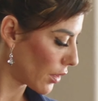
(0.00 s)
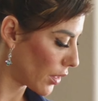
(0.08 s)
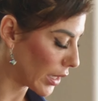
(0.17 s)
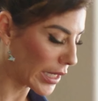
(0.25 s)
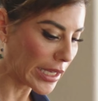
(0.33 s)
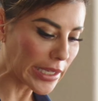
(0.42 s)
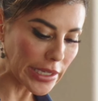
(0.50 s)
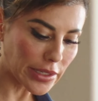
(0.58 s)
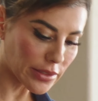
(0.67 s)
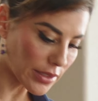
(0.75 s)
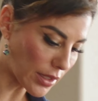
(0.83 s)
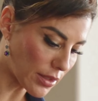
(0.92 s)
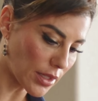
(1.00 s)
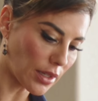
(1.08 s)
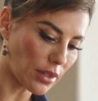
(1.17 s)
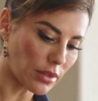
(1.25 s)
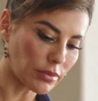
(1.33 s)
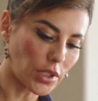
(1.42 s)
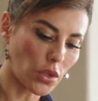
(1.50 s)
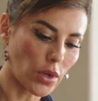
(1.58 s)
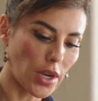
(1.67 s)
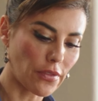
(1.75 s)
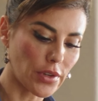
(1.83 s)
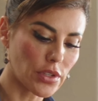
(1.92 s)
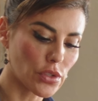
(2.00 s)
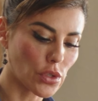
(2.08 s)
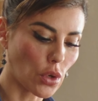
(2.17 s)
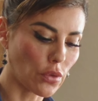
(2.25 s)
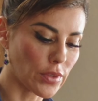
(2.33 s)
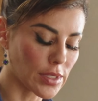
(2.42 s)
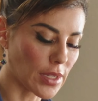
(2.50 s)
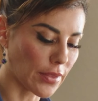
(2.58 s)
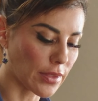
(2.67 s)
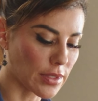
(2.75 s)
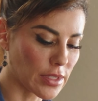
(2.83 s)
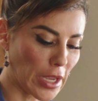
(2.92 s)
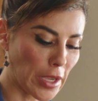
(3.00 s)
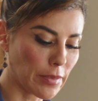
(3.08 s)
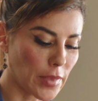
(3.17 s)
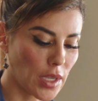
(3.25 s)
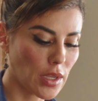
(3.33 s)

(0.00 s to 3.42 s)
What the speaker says: The heat doesn't, you know, and every stove is not the same.